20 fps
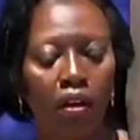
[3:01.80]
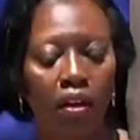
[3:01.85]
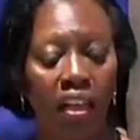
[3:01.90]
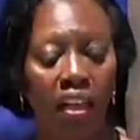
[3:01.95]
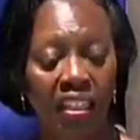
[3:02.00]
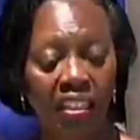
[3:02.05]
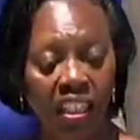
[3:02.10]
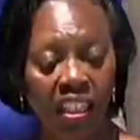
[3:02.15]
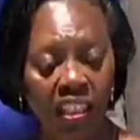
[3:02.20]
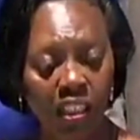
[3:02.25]

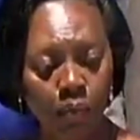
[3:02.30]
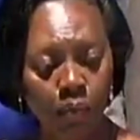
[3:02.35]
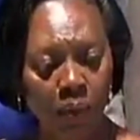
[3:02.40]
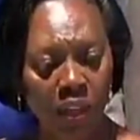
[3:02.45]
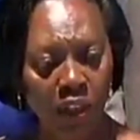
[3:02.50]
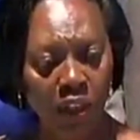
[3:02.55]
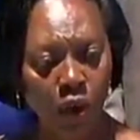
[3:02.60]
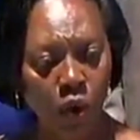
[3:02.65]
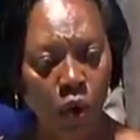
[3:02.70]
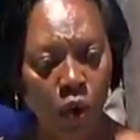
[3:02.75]
Let it
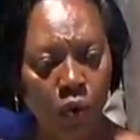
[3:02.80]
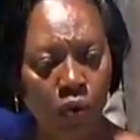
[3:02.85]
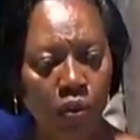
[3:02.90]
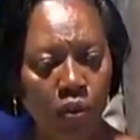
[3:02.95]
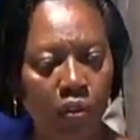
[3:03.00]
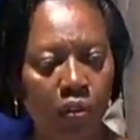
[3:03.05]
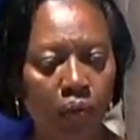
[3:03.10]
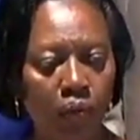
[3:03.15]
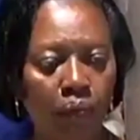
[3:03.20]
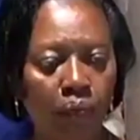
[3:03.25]
be
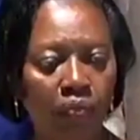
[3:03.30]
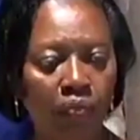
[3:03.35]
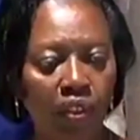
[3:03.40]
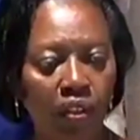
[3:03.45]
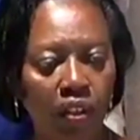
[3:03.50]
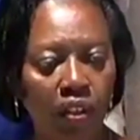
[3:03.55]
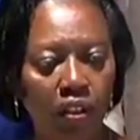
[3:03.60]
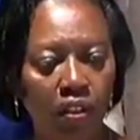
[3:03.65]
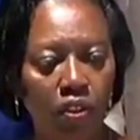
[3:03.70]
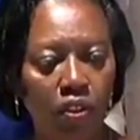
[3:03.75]
known
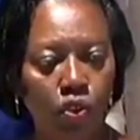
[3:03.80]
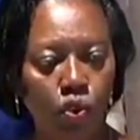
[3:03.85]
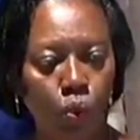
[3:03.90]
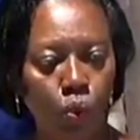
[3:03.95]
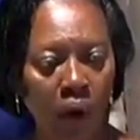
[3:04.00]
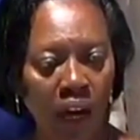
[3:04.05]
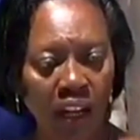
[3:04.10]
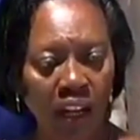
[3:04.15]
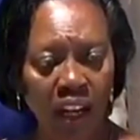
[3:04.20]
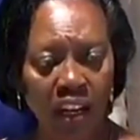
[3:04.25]
to
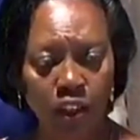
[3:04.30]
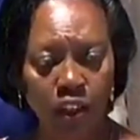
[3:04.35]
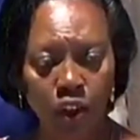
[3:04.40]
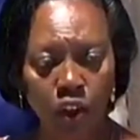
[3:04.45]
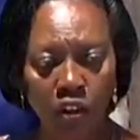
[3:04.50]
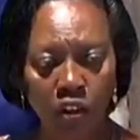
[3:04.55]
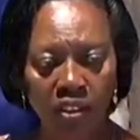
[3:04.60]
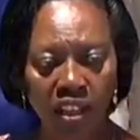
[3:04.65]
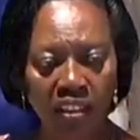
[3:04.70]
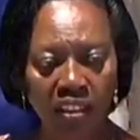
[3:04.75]
one and
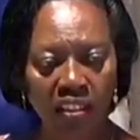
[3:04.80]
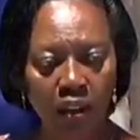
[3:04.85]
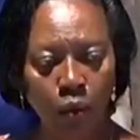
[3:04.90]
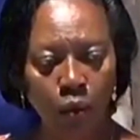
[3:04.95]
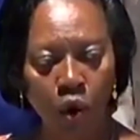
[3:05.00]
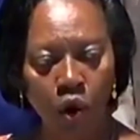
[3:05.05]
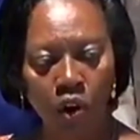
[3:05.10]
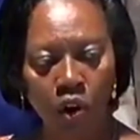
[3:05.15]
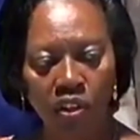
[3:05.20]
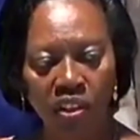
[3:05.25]
all that the
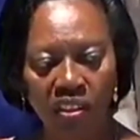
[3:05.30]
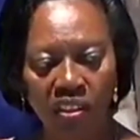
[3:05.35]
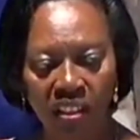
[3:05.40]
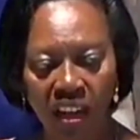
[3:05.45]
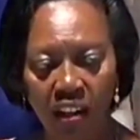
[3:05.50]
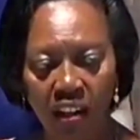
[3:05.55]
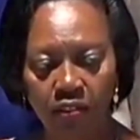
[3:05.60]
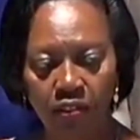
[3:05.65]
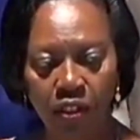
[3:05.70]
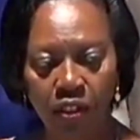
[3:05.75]
war on
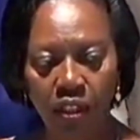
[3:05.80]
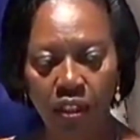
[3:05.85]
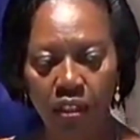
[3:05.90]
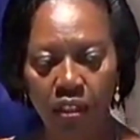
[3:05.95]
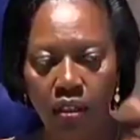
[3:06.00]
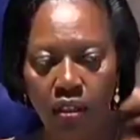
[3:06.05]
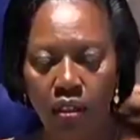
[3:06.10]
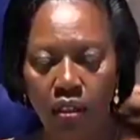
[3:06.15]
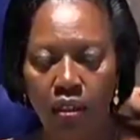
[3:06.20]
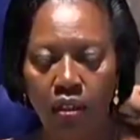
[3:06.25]
graft
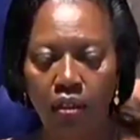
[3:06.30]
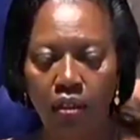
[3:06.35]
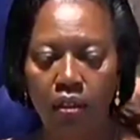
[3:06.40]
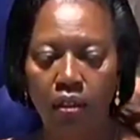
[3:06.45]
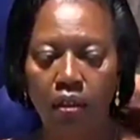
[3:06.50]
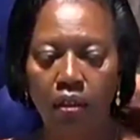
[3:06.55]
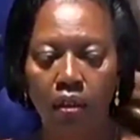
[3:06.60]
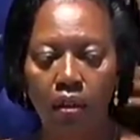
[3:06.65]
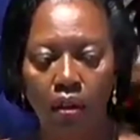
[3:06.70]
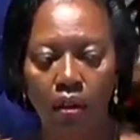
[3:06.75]

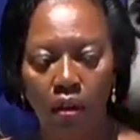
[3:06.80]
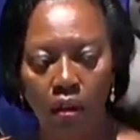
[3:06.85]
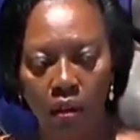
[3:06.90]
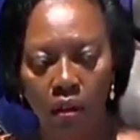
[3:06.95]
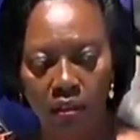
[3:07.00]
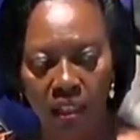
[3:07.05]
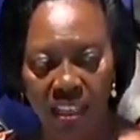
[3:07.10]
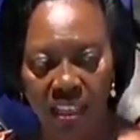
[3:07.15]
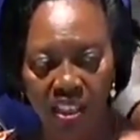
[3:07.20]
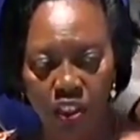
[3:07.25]

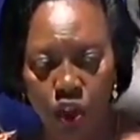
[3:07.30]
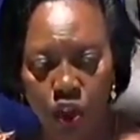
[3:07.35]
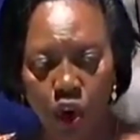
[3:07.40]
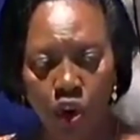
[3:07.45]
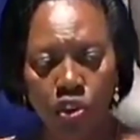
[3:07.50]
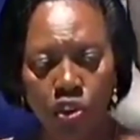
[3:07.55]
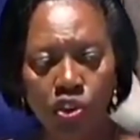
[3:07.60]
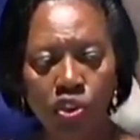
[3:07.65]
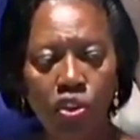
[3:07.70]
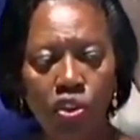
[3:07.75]
does
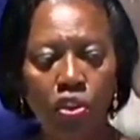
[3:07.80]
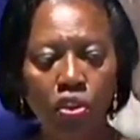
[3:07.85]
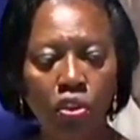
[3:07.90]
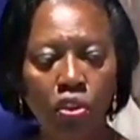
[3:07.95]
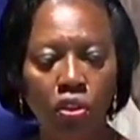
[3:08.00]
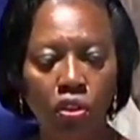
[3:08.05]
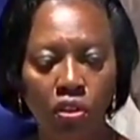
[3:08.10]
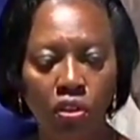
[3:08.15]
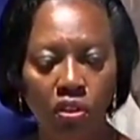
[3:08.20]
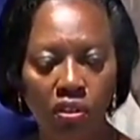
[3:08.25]
not
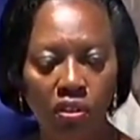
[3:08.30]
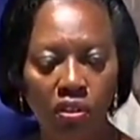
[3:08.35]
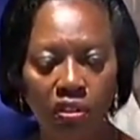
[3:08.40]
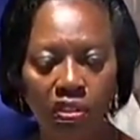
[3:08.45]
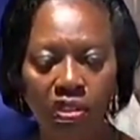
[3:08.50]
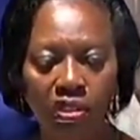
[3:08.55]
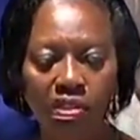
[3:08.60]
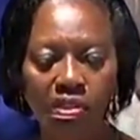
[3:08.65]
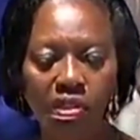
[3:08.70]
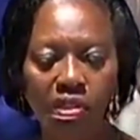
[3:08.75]

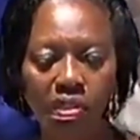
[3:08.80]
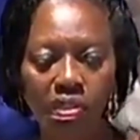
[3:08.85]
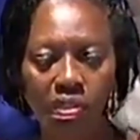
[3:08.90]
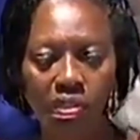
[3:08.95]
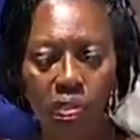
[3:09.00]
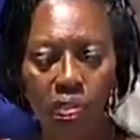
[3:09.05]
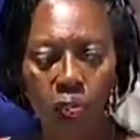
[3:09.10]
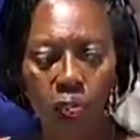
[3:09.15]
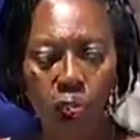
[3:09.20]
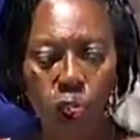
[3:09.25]
target
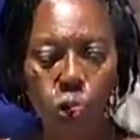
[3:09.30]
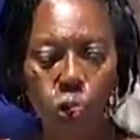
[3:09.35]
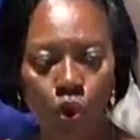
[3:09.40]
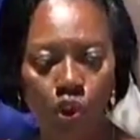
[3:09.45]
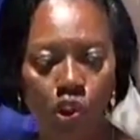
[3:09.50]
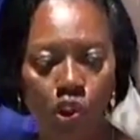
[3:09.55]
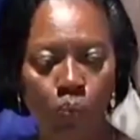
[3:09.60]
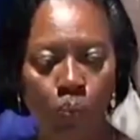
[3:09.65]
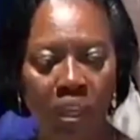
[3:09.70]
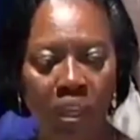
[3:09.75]

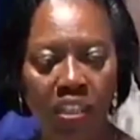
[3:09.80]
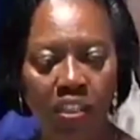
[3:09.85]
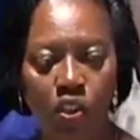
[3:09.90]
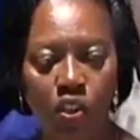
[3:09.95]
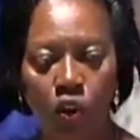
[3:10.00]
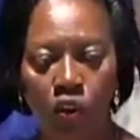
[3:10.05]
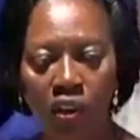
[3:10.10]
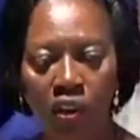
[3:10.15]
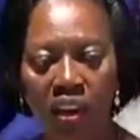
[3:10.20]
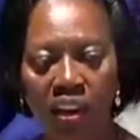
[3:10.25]
individuals
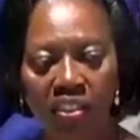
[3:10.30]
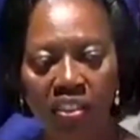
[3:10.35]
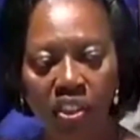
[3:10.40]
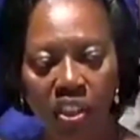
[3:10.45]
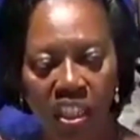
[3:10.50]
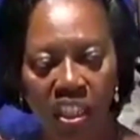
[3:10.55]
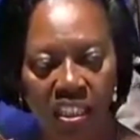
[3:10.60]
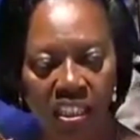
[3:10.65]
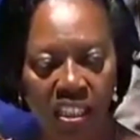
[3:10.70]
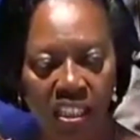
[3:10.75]
based on
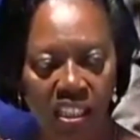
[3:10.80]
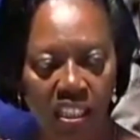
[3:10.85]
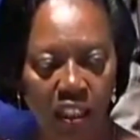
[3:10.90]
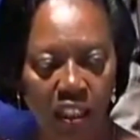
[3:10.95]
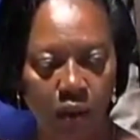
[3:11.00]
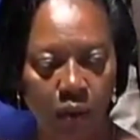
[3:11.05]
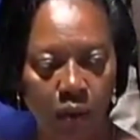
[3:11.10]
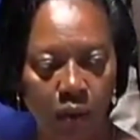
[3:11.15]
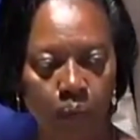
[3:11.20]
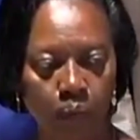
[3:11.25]

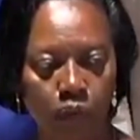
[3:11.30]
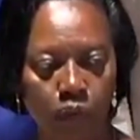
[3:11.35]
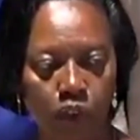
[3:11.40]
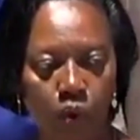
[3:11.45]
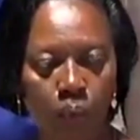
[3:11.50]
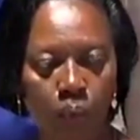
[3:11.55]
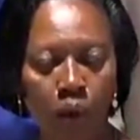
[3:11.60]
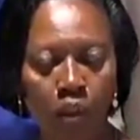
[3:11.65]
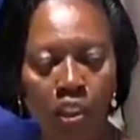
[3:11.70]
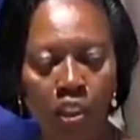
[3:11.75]
ethnicity,
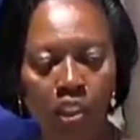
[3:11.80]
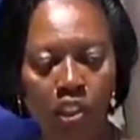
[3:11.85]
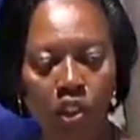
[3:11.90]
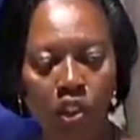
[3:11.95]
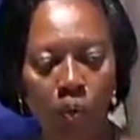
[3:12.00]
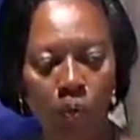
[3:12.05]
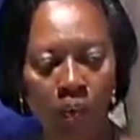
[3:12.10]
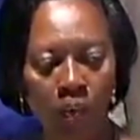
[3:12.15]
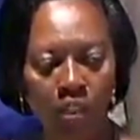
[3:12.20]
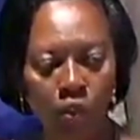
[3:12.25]

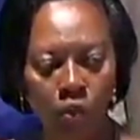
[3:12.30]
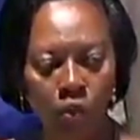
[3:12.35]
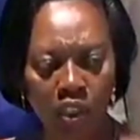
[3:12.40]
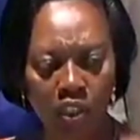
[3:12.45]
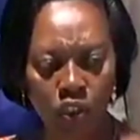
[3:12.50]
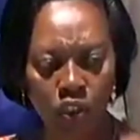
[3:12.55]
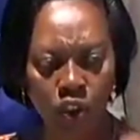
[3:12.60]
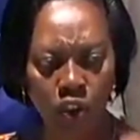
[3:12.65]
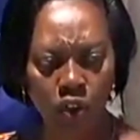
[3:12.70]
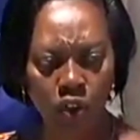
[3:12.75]
political
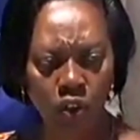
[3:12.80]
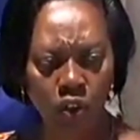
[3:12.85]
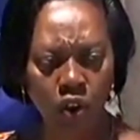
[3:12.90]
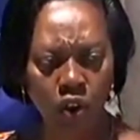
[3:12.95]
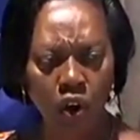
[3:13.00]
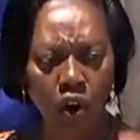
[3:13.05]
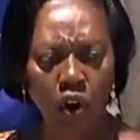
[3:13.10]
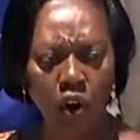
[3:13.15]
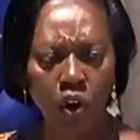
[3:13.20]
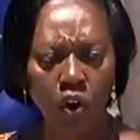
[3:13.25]
persuasion,
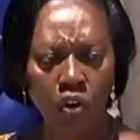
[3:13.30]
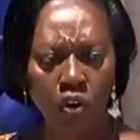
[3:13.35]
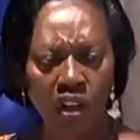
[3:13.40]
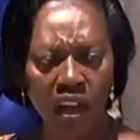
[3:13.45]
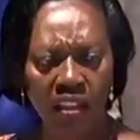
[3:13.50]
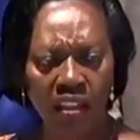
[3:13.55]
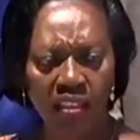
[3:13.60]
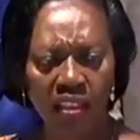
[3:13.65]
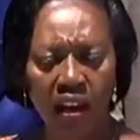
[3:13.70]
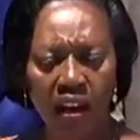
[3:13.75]

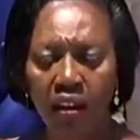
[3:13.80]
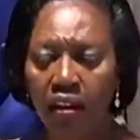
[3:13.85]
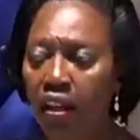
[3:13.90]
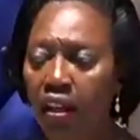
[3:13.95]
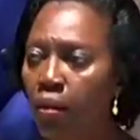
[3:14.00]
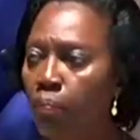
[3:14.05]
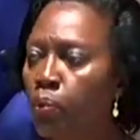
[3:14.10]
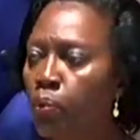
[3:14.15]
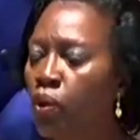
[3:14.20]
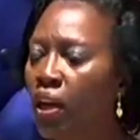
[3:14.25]
or other
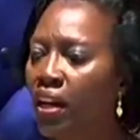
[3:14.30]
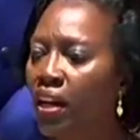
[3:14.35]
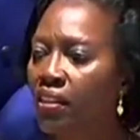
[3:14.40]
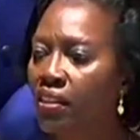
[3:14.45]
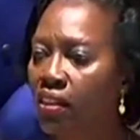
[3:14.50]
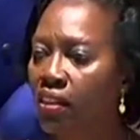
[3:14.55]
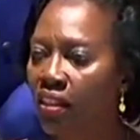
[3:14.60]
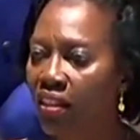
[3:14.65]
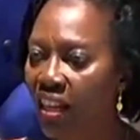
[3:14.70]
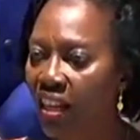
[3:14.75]

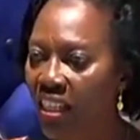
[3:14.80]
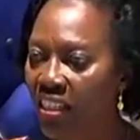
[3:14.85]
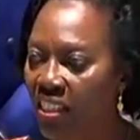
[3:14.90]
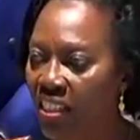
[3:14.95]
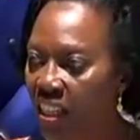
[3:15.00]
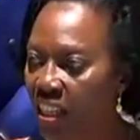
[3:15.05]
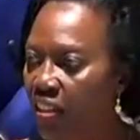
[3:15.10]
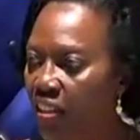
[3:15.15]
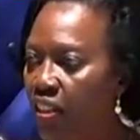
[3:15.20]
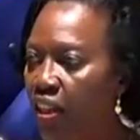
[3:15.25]
nebulous
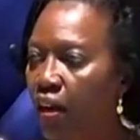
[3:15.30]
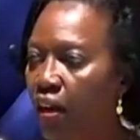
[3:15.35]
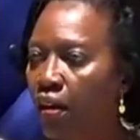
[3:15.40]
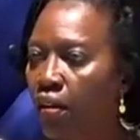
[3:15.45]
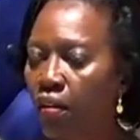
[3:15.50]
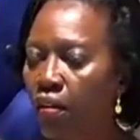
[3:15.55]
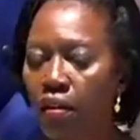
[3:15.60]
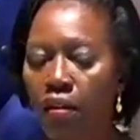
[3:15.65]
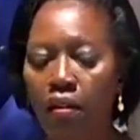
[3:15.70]
criteria,